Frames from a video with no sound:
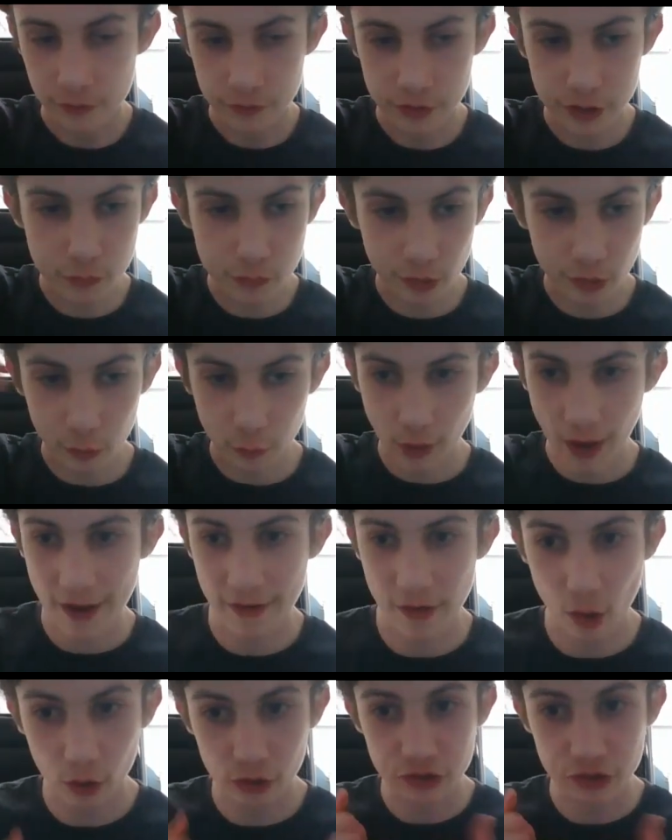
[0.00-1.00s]
Do you he's regret
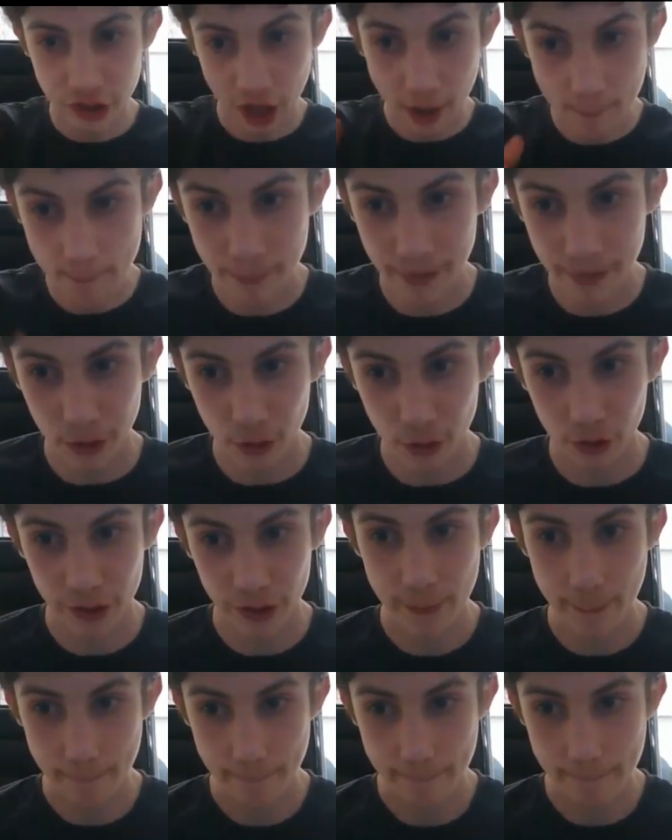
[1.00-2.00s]
got... not jumping on
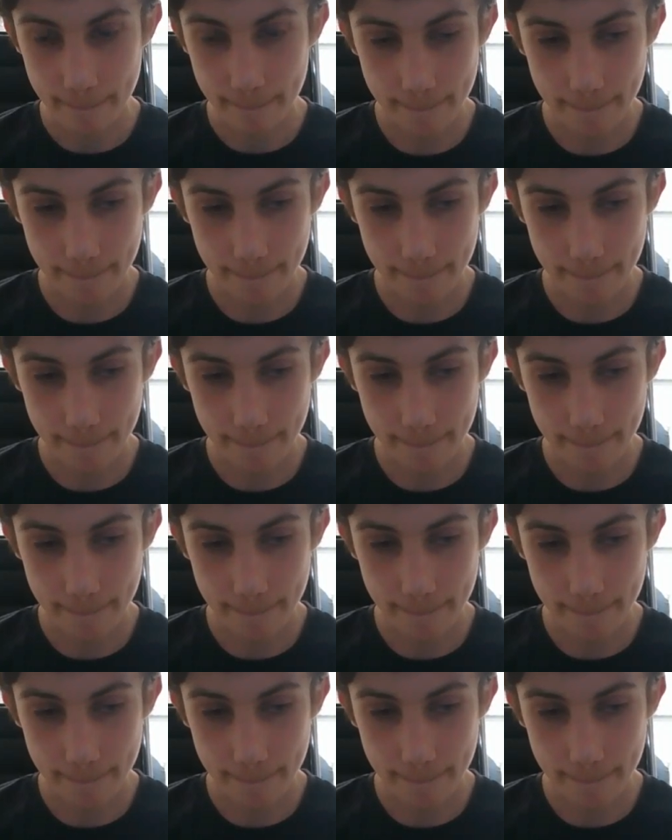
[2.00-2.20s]
him?